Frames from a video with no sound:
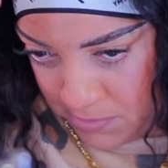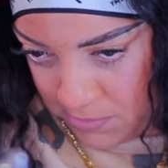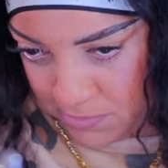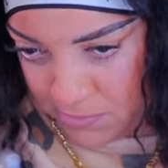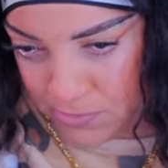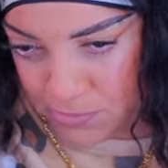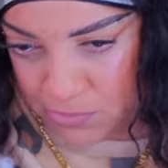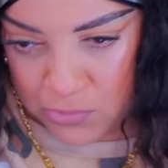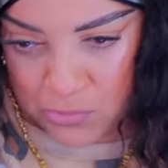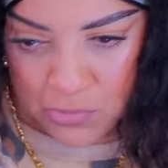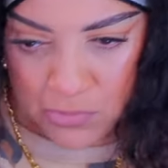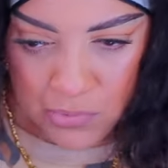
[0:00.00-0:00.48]

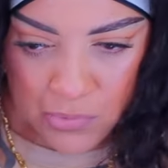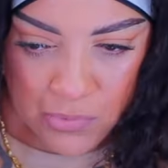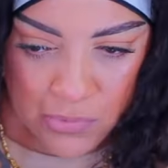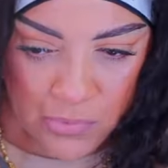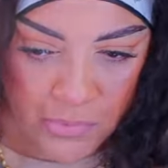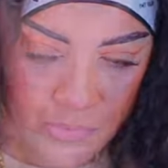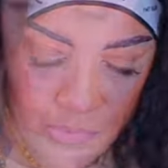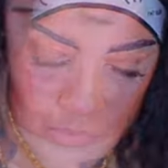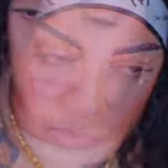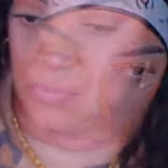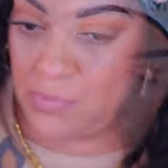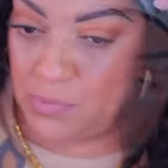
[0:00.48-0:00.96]

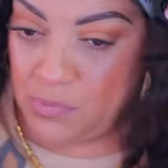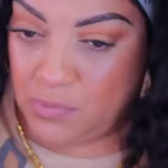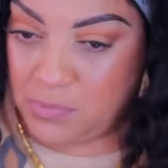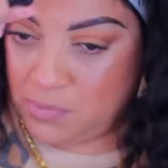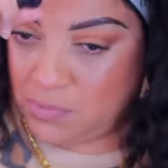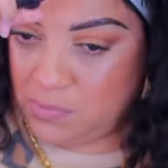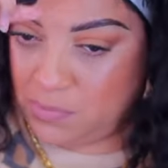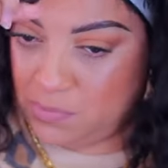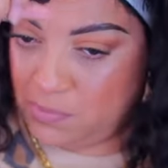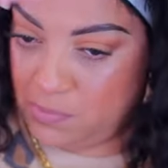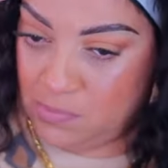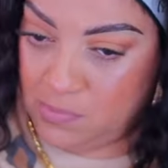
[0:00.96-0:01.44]

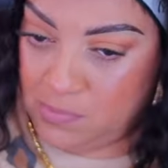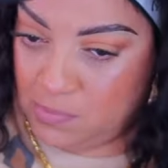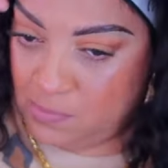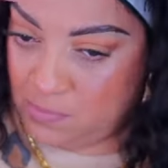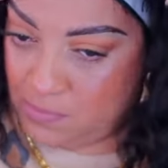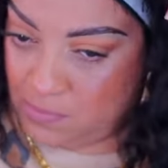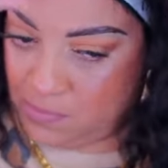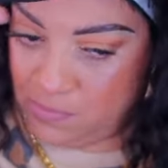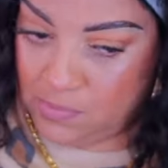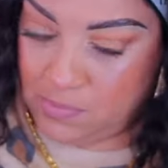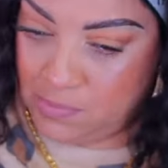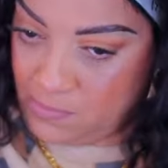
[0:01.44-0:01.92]

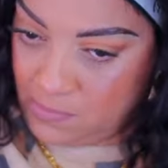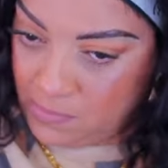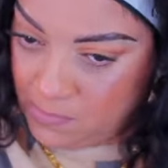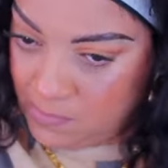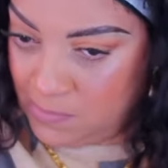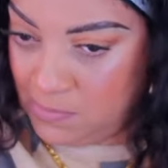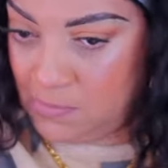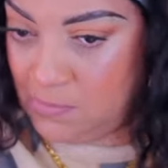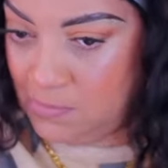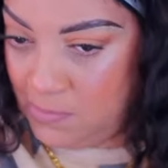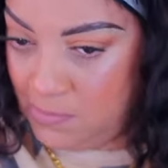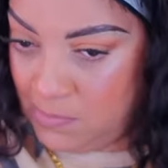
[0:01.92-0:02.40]

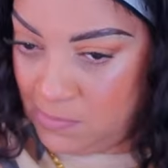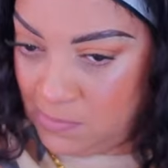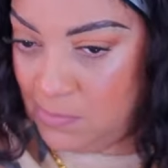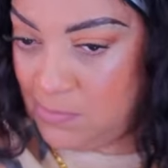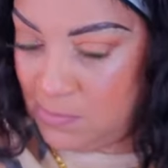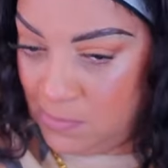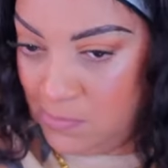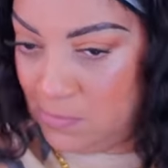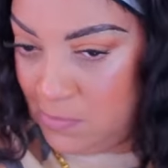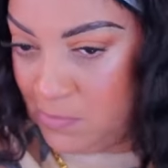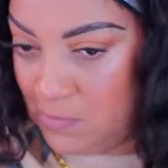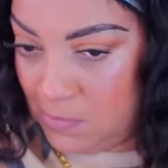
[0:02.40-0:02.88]

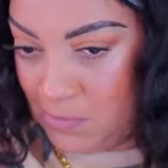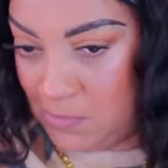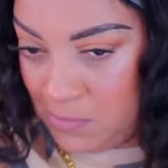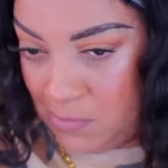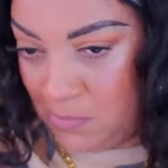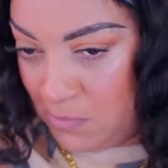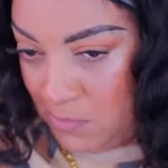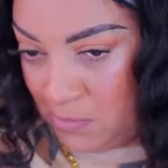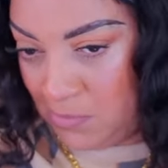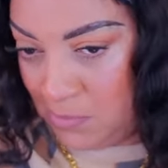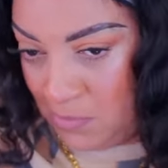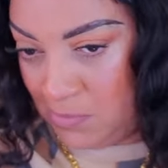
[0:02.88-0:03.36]

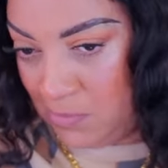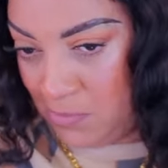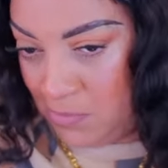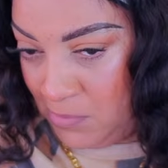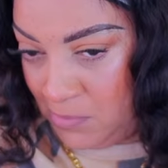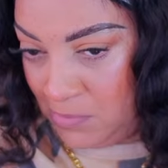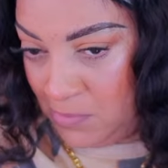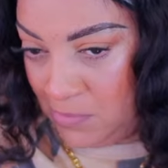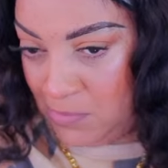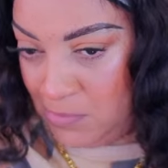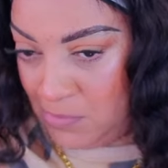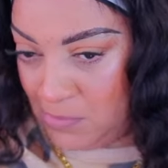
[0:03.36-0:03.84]

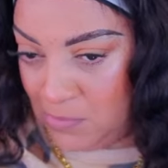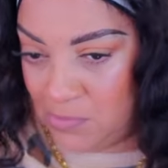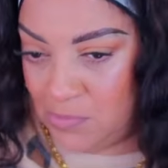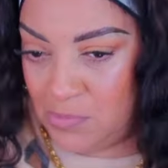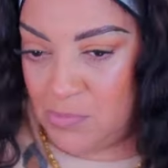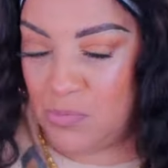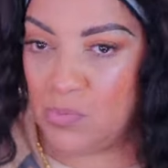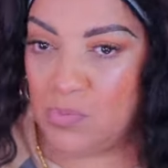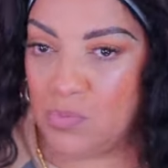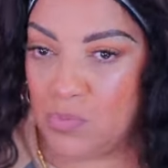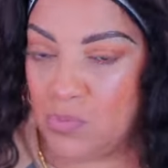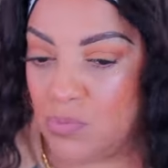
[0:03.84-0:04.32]

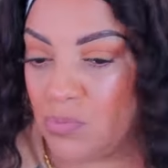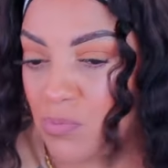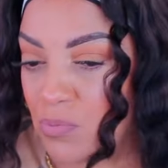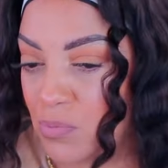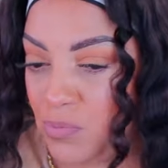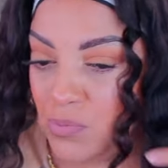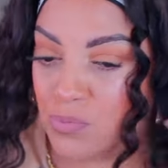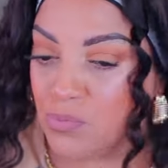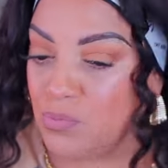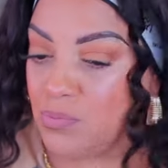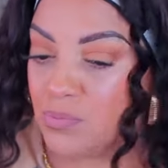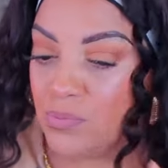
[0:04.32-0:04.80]

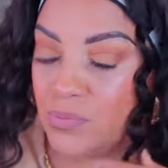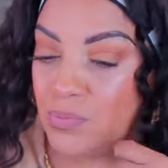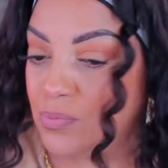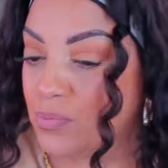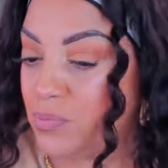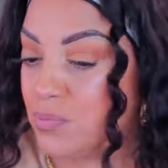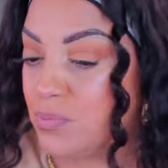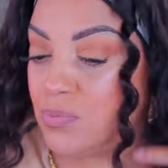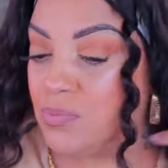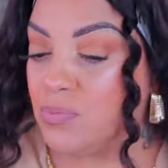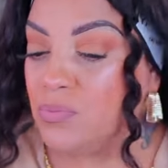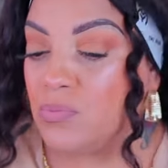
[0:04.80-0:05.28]

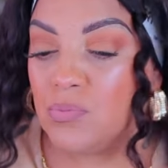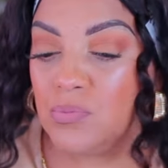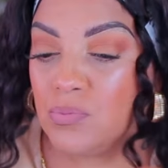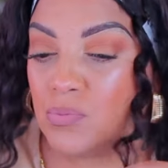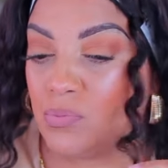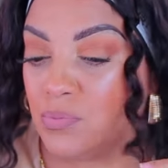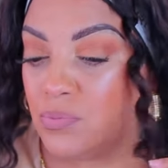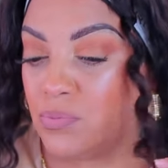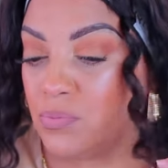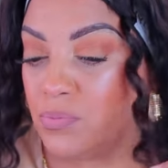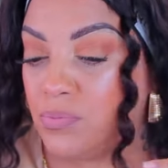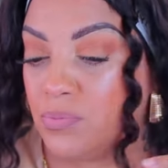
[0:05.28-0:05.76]

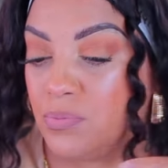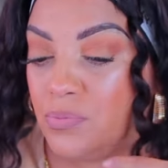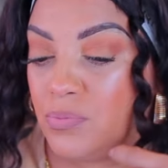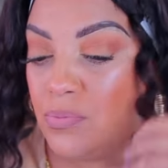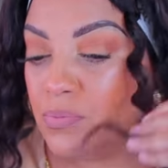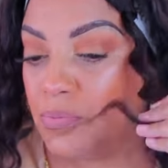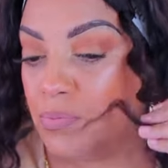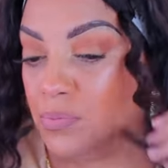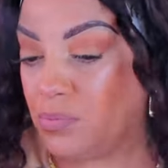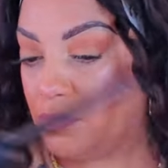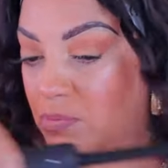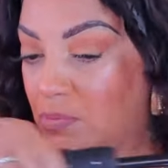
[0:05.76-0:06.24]

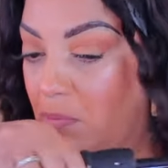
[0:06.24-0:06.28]
[no speech]